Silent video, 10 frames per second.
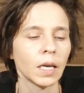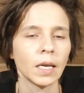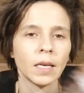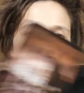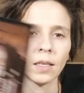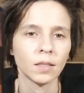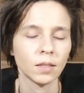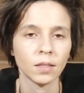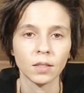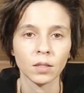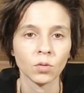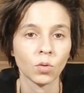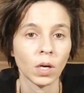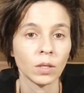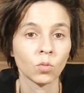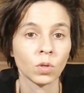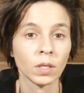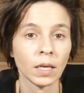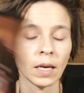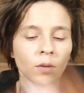And it didn't quite
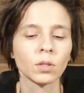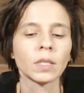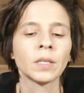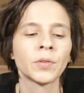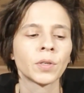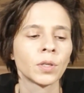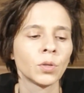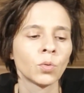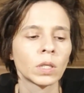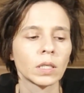work out. Either you were